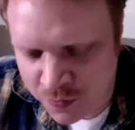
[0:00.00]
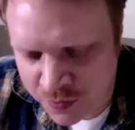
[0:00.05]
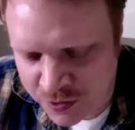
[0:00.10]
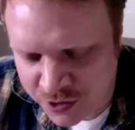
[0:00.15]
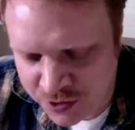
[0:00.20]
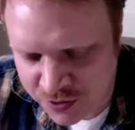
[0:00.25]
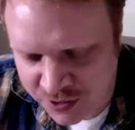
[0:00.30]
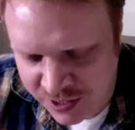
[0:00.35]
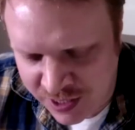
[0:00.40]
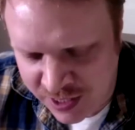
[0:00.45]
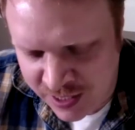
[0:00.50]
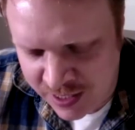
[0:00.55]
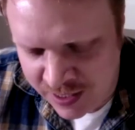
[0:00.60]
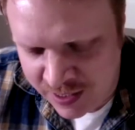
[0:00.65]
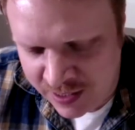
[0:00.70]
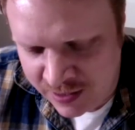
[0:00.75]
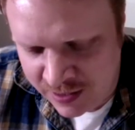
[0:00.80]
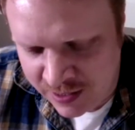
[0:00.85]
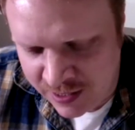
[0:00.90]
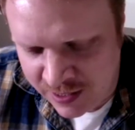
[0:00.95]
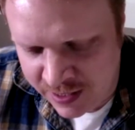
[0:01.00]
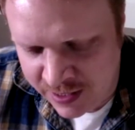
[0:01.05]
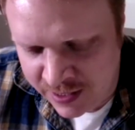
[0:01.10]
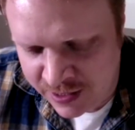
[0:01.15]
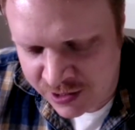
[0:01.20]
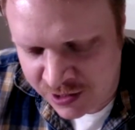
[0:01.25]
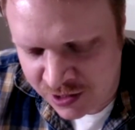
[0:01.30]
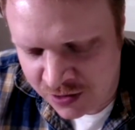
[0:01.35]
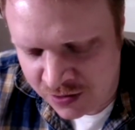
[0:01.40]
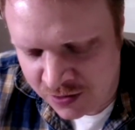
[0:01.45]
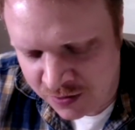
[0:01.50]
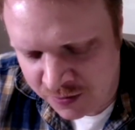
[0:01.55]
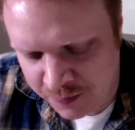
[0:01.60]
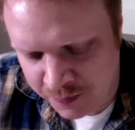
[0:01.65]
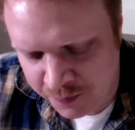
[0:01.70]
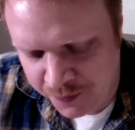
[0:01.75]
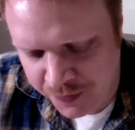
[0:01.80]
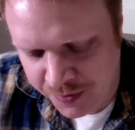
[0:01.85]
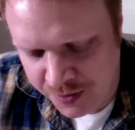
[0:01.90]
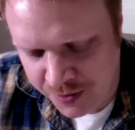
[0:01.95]
would you say, is there,
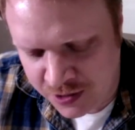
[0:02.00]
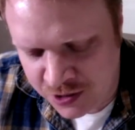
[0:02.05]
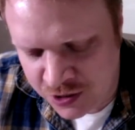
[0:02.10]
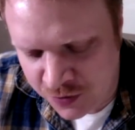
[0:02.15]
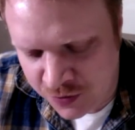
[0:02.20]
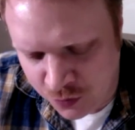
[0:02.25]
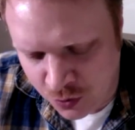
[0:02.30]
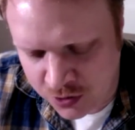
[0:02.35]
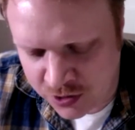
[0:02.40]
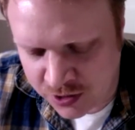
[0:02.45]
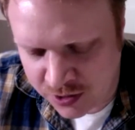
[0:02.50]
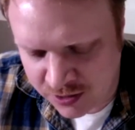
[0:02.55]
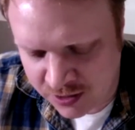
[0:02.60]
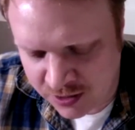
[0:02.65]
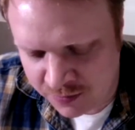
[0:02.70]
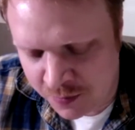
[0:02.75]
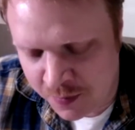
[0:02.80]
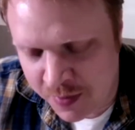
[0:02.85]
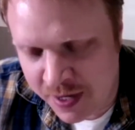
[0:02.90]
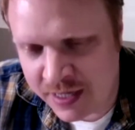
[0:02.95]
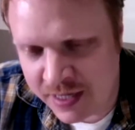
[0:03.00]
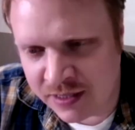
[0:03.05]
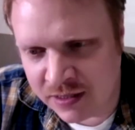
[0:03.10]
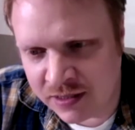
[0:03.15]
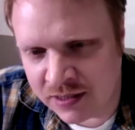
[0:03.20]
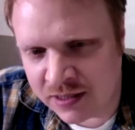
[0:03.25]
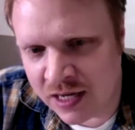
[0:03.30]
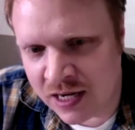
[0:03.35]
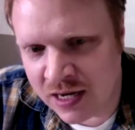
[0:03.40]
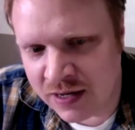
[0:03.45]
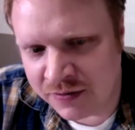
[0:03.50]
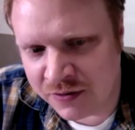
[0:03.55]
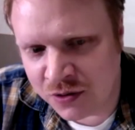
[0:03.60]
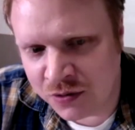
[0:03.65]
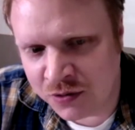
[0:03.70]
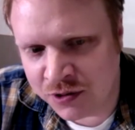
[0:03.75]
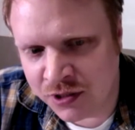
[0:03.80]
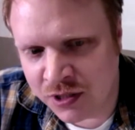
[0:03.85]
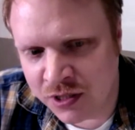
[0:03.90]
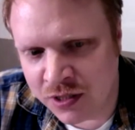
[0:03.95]
because you've worked on some amazing stuff, so
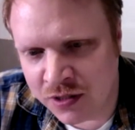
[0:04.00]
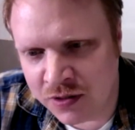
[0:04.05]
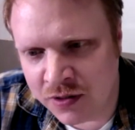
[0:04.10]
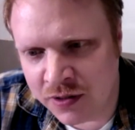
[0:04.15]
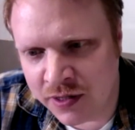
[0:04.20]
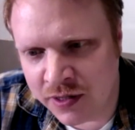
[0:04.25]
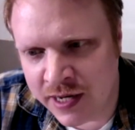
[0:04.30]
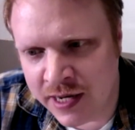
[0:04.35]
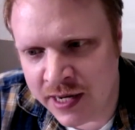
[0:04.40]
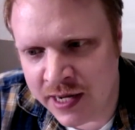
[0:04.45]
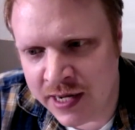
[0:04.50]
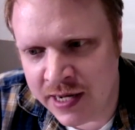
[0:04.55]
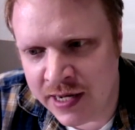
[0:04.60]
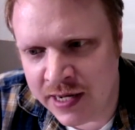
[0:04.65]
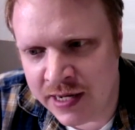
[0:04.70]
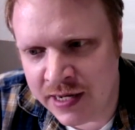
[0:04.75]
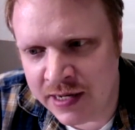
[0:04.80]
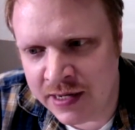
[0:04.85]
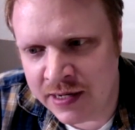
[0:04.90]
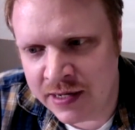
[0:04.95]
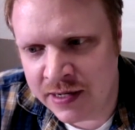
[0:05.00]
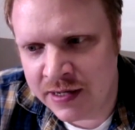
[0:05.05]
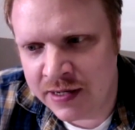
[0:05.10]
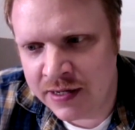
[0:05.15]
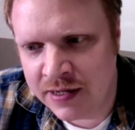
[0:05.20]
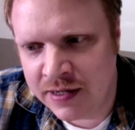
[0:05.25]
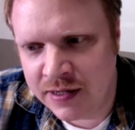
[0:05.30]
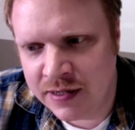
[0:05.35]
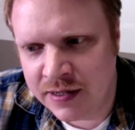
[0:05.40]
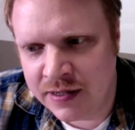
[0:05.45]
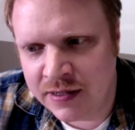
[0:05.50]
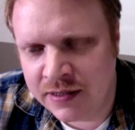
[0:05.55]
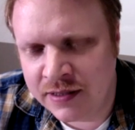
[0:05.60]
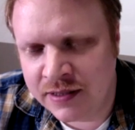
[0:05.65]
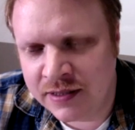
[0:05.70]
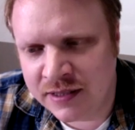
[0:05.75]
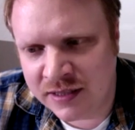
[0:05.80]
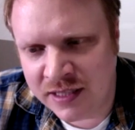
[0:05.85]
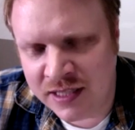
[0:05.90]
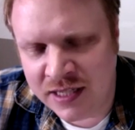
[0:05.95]
is there a
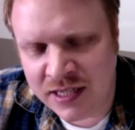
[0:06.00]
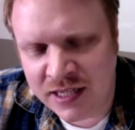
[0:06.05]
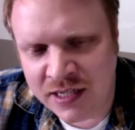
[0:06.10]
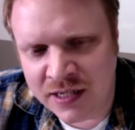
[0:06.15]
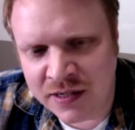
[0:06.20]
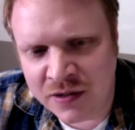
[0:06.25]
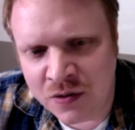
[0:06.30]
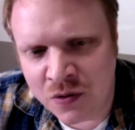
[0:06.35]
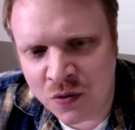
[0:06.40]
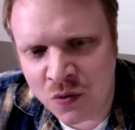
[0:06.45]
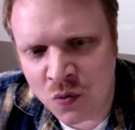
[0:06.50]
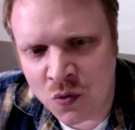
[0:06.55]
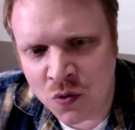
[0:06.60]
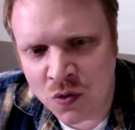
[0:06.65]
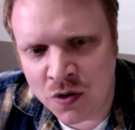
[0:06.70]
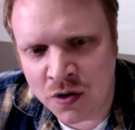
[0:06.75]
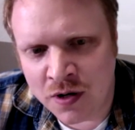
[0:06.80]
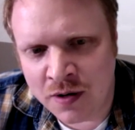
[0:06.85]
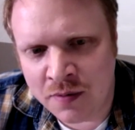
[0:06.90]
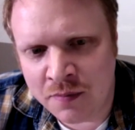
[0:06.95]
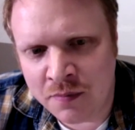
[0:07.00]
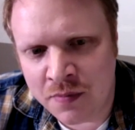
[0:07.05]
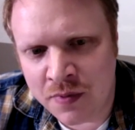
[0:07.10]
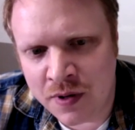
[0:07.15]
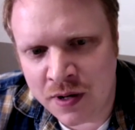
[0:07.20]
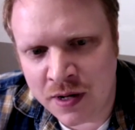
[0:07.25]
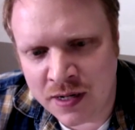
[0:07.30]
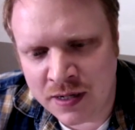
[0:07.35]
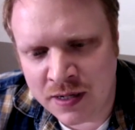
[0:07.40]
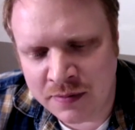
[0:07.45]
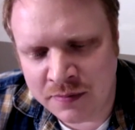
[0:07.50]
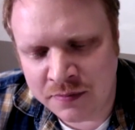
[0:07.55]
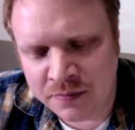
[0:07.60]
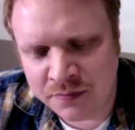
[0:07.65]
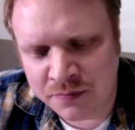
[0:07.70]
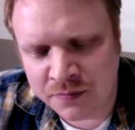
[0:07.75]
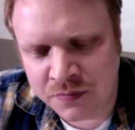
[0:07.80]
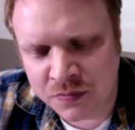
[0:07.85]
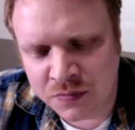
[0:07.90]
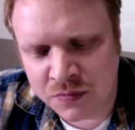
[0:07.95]
scene or
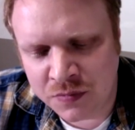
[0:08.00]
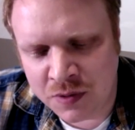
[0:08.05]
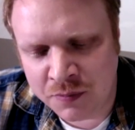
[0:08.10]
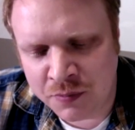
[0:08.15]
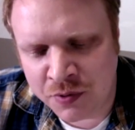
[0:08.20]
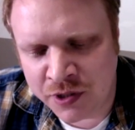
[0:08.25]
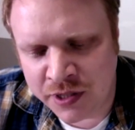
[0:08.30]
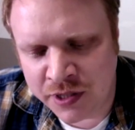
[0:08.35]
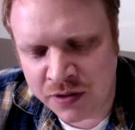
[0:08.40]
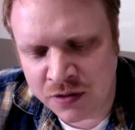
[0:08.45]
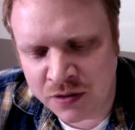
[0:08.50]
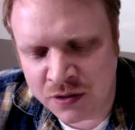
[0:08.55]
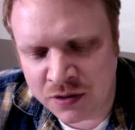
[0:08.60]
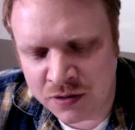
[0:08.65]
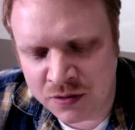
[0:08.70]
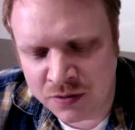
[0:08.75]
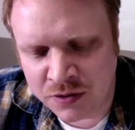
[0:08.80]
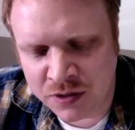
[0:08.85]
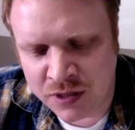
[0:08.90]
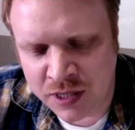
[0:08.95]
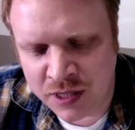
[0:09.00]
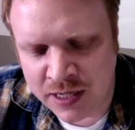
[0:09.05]
a particular